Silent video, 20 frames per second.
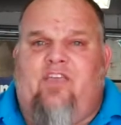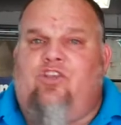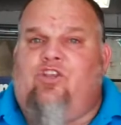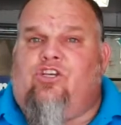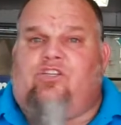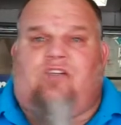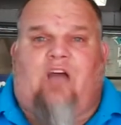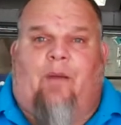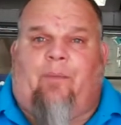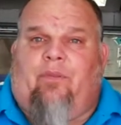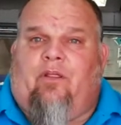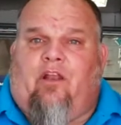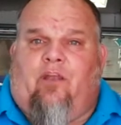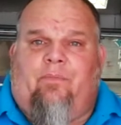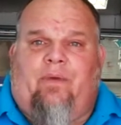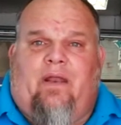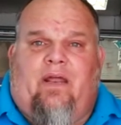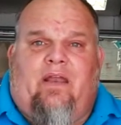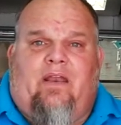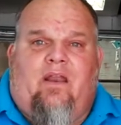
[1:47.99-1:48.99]
You just dump a little
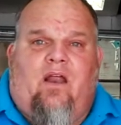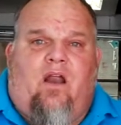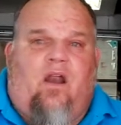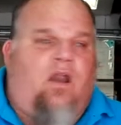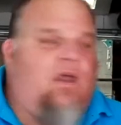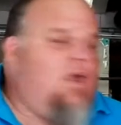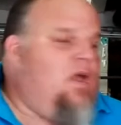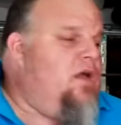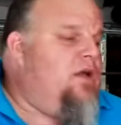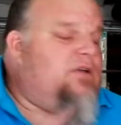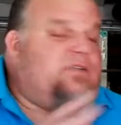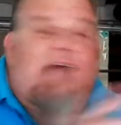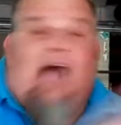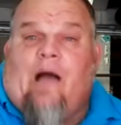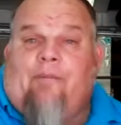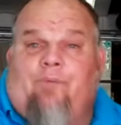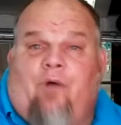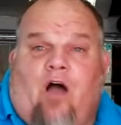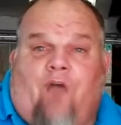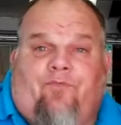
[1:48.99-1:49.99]
bit in there,
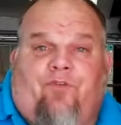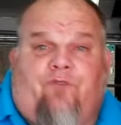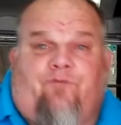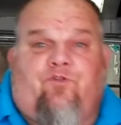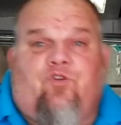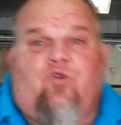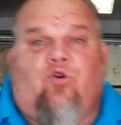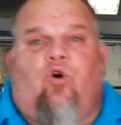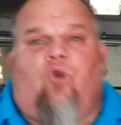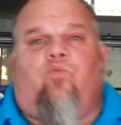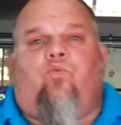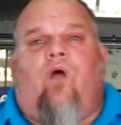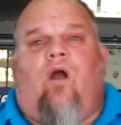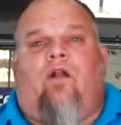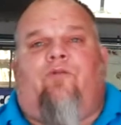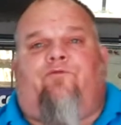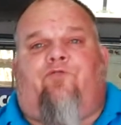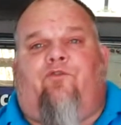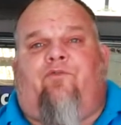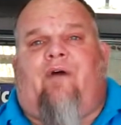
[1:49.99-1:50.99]
top off the fuel, run
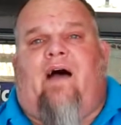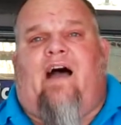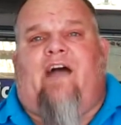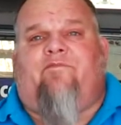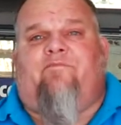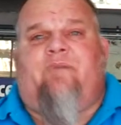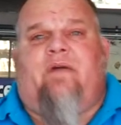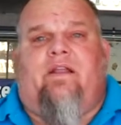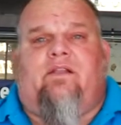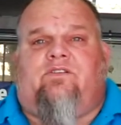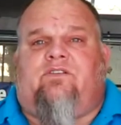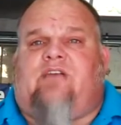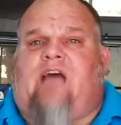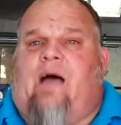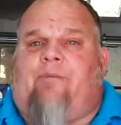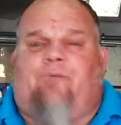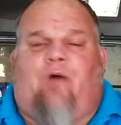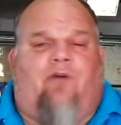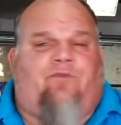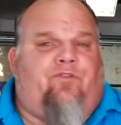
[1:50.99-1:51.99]
it for 5 minutes,
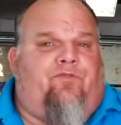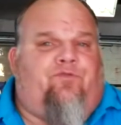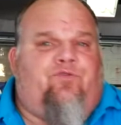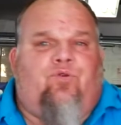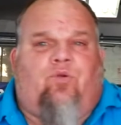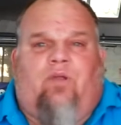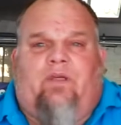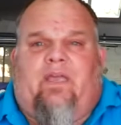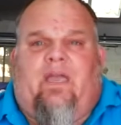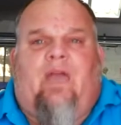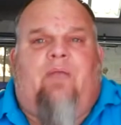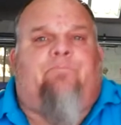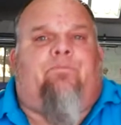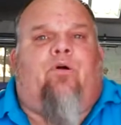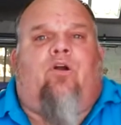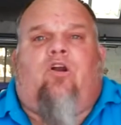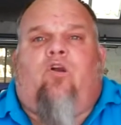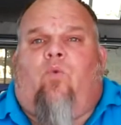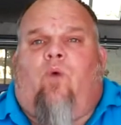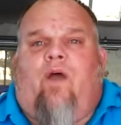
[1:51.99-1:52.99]
top off the fuel again,
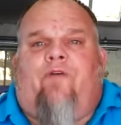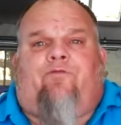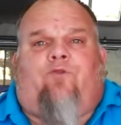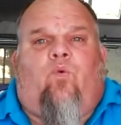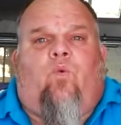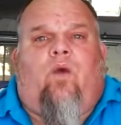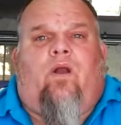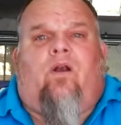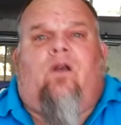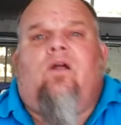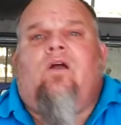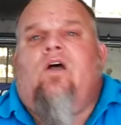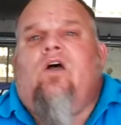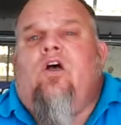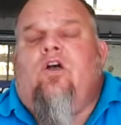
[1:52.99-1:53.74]
put it away for winter.